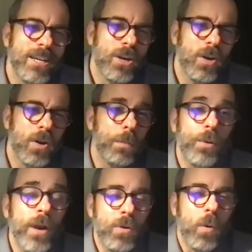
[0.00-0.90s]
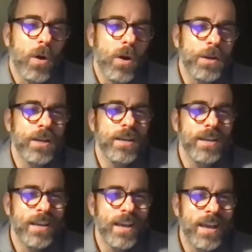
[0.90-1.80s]
her print work
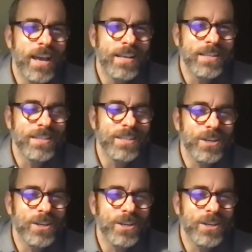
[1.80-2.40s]
as